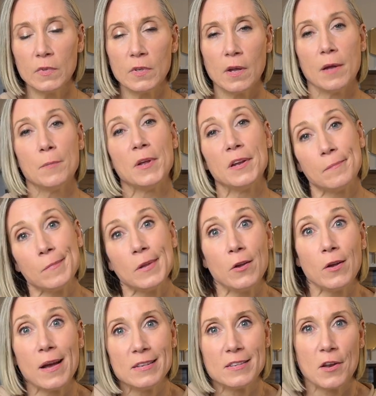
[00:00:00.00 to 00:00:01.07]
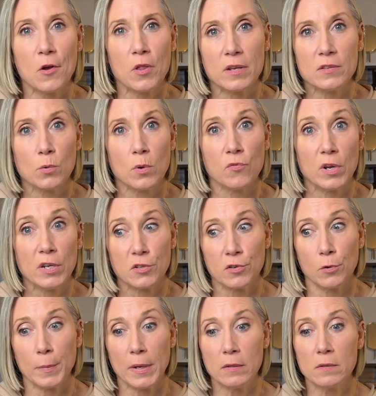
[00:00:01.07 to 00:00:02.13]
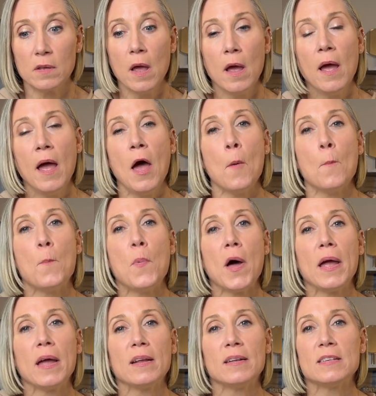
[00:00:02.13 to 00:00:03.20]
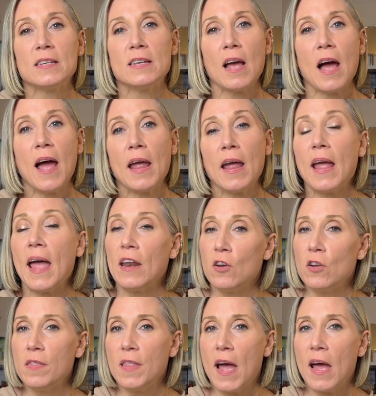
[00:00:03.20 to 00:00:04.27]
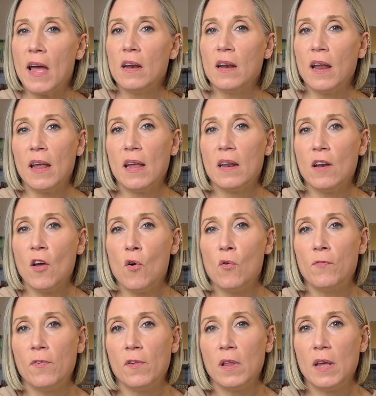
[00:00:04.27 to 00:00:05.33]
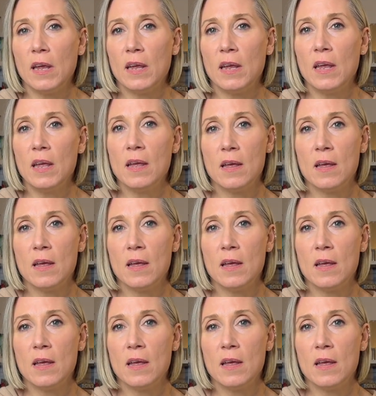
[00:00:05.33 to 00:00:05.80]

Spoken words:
I mean, you guys know that's what regional means. But I entered that and hopefully